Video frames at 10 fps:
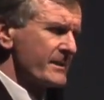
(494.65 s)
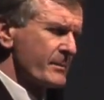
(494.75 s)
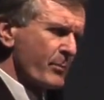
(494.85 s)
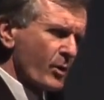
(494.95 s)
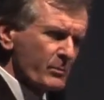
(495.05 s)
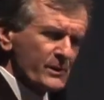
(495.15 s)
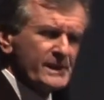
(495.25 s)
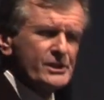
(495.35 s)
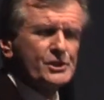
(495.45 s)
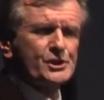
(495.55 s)
The
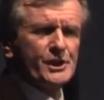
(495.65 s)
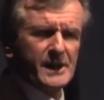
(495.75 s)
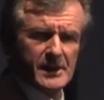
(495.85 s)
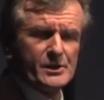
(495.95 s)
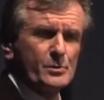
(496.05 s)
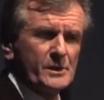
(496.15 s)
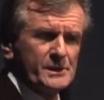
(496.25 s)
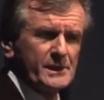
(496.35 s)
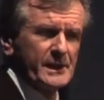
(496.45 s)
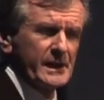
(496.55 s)
properties change
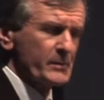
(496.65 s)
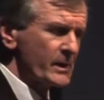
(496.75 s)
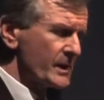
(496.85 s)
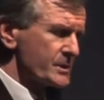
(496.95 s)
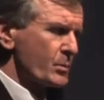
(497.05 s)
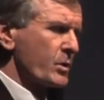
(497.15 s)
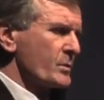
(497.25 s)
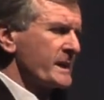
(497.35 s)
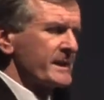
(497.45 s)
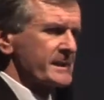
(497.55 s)
with time. So what
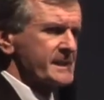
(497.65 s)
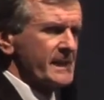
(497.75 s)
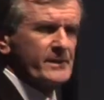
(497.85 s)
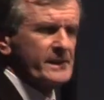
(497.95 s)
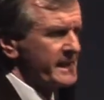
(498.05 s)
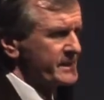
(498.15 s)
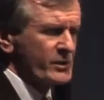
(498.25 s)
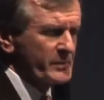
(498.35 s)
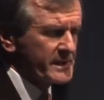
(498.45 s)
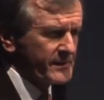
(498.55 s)
we get at 7 days is
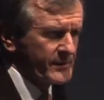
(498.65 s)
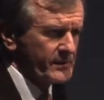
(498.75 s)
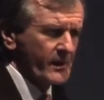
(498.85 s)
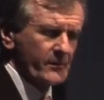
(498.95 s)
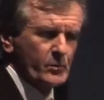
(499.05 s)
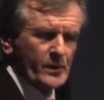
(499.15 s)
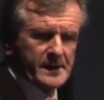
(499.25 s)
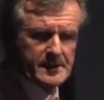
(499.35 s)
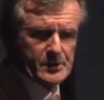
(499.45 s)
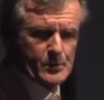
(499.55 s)
going to be different from what I
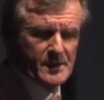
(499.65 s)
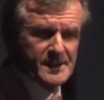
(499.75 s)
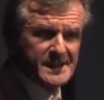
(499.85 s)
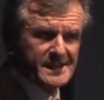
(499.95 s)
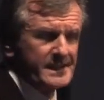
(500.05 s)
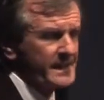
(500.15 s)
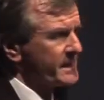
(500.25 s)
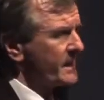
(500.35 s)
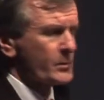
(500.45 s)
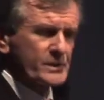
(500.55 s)
get at 28 days,
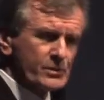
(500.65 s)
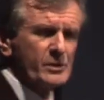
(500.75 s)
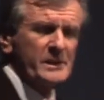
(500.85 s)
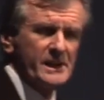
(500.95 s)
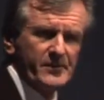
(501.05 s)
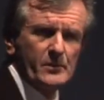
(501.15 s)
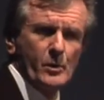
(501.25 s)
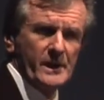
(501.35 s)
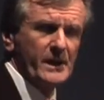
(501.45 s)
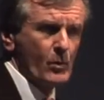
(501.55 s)
which is going to be different from
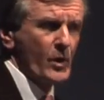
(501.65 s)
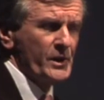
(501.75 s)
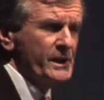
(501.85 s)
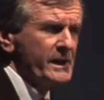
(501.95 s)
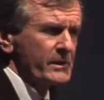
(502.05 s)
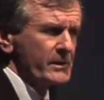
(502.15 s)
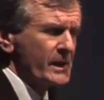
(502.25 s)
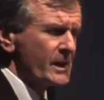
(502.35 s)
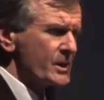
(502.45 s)
what I get at 1 year.